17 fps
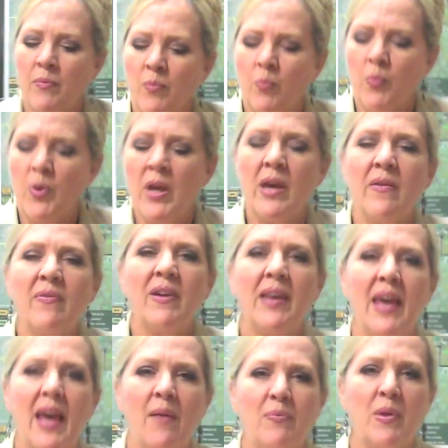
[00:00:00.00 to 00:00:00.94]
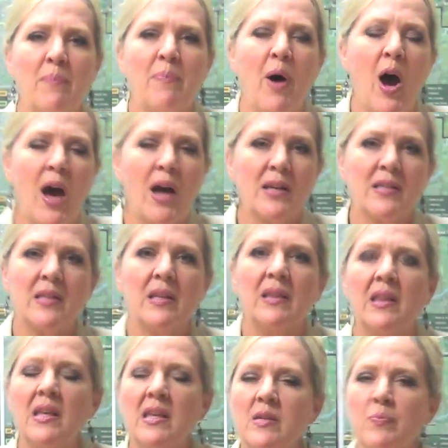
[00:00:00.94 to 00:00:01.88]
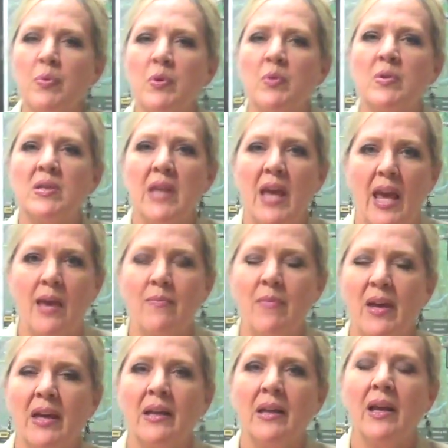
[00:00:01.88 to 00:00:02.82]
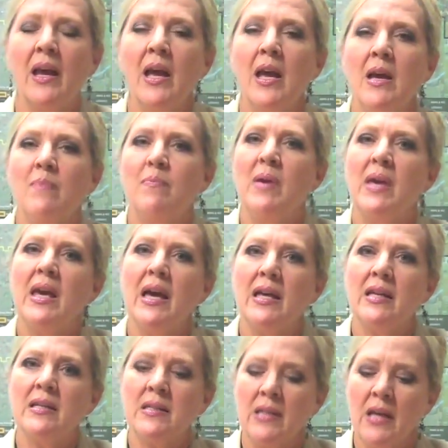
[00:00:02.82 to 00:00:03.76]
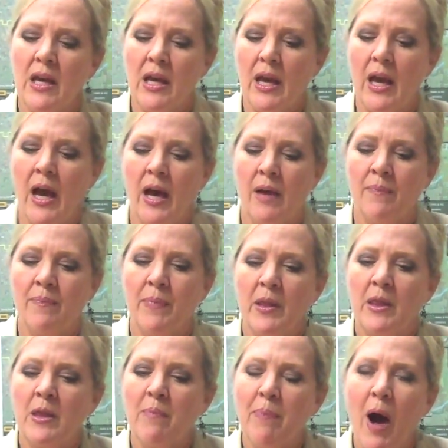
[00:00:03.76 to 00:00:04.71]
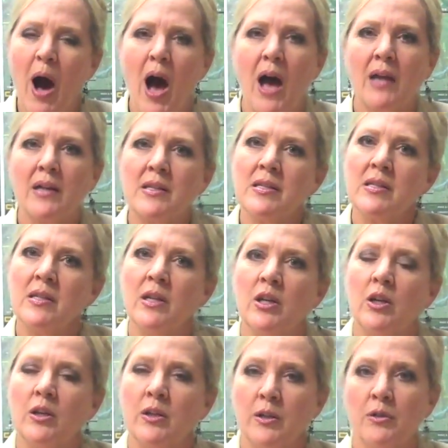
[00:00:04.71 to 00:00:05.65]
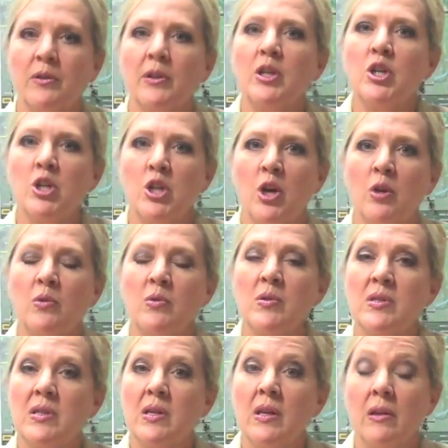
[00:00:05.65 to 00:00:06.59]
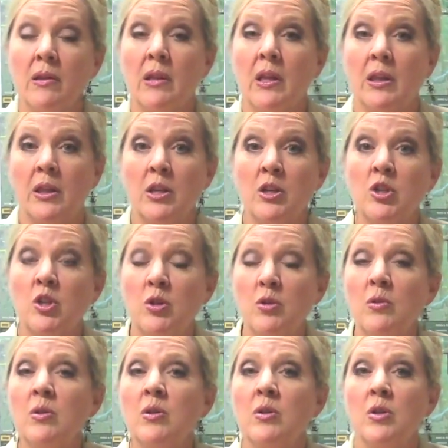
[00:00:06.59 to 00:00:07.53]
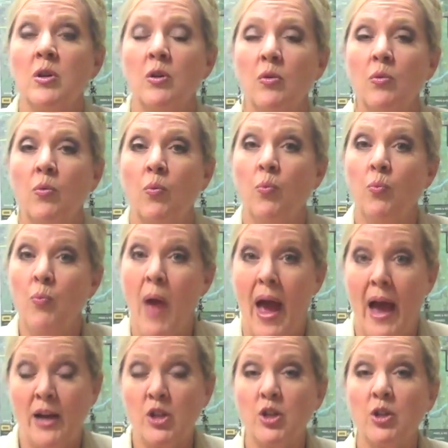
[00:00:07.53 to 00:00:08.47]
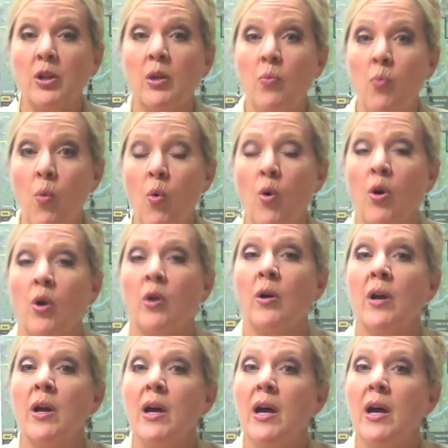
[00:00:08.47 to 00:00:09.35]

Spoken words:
we even kept the box that these boots came in because the box clearly shows that the student actually wore